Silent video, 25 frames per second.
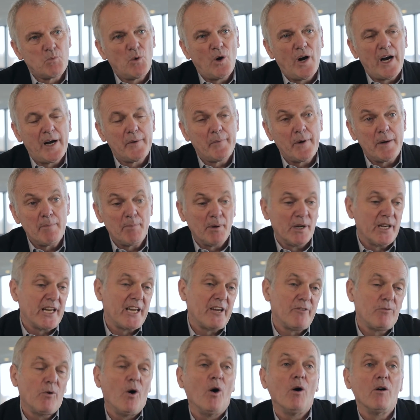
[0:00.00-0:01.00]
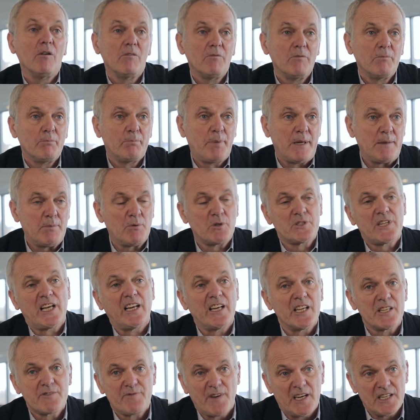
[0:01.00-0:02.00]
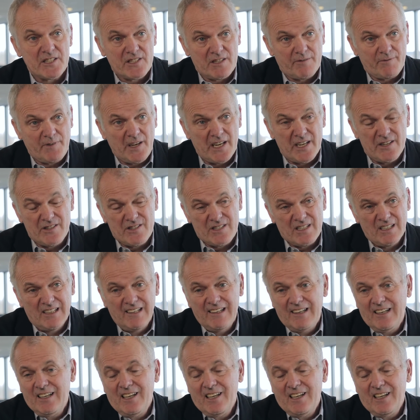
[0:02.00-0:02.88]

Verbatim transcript: why we believe what people tell us face to face,